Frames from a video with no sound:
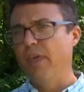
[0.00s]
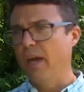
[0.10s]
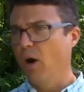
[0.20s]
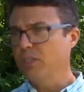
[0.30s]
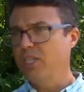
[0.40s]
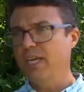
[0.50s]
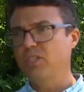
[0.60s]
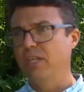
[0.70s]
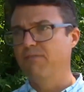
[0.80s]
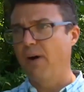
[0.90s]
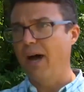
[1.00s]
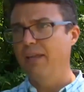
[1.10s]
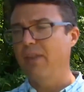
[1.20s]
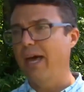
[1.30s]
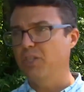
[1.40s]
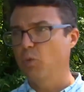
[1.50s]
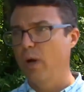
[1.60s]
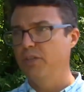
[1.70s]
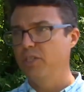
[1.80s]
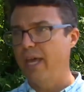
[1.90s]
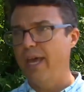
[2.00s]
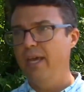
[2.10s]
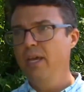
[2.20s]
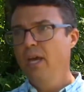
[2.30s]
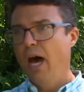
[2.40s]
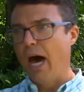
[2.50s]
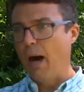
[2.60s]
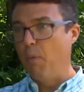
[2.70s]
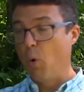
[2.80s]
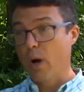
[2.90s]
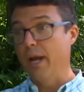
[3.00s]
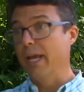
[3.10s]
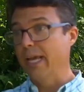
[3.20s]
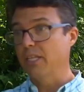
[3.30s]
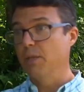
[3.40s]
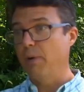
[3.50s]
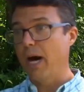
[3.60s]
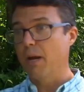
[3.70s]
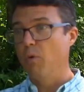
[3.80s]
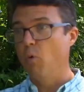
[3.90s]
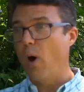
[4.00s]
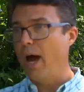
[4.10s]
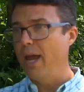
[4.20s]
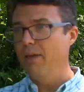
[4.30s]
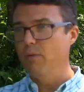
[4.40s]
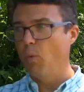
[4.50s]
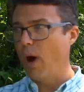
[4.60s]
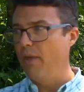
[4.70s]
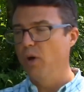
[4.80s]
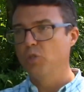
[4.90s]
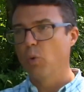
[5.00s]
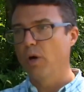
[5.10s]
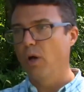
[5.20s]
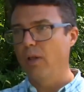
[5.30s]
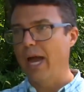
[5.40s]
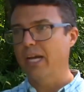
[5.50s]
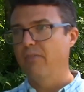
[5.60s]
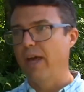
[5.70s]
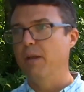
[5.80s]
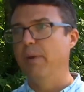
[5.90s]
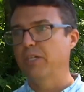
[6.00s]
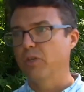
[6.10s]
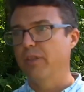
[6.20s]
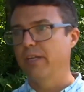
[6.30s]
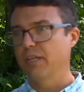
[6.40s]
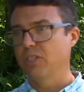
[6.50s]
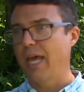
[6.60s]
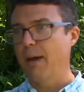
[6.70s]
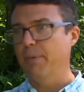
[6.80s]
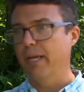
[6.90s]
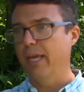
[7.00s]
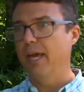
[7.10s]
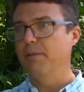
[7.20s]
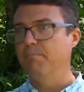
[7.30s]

They all tested fine last Wednesday, uh, but we're going to get to the bottom of why, why those weren't all activated to make sure that doesn't happen again.